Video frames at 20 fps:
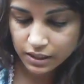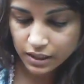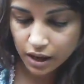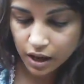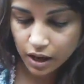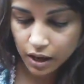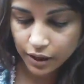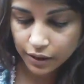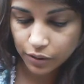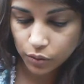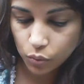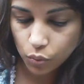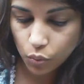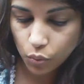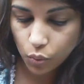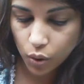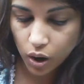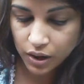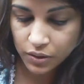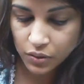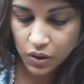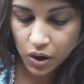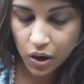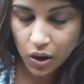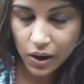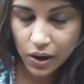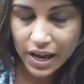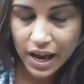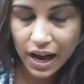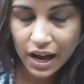Uh, the one that
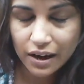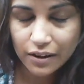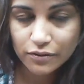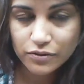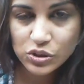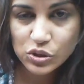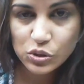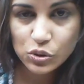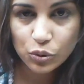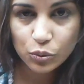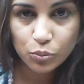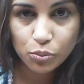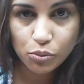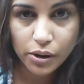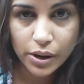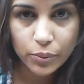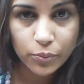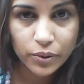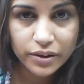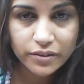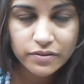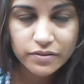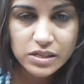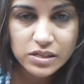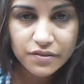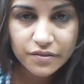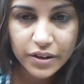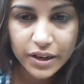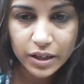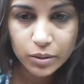I have is called Brainwave. It's
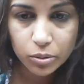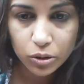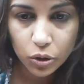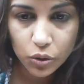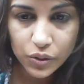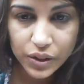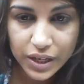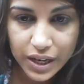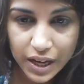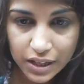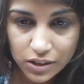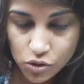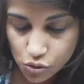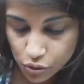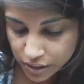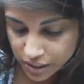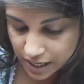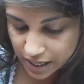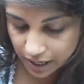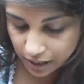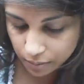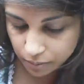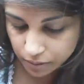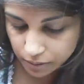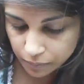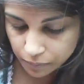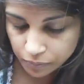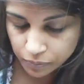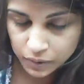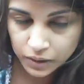available on the Android app,
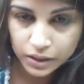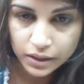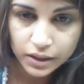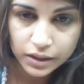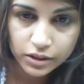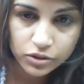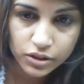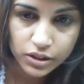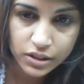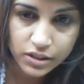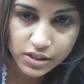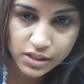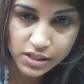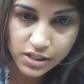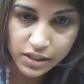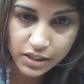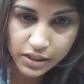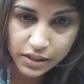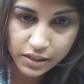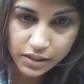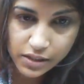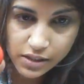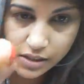and you can see it